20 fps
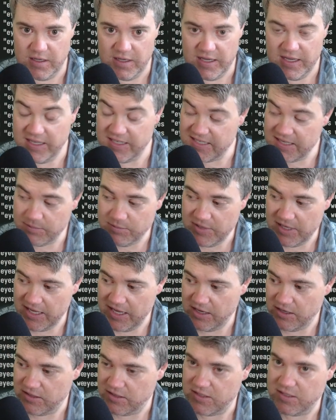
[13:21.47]
It's something
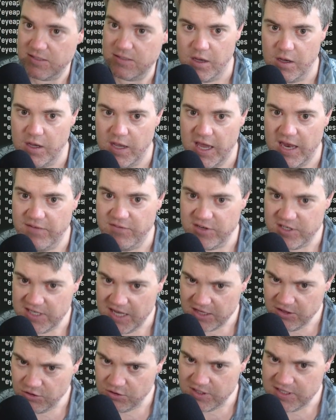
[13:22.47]
else. And if it's
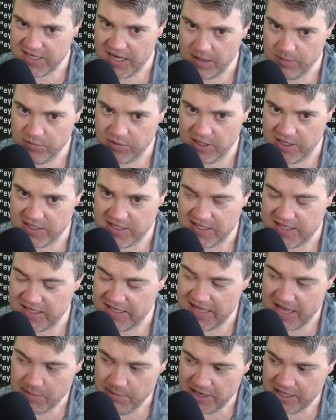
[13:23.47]
not those templates,
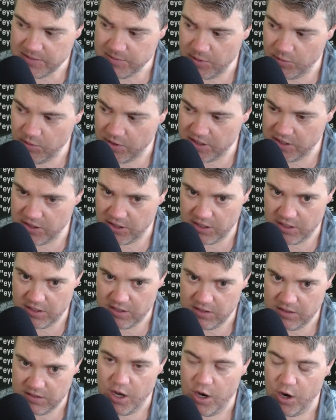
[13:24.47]
that makes me
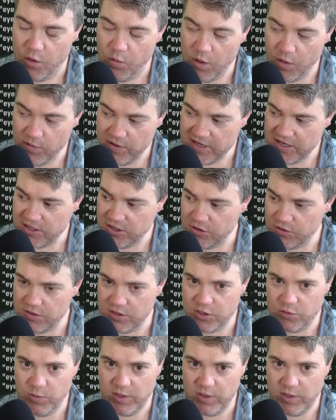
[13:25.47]
wonder what we can do is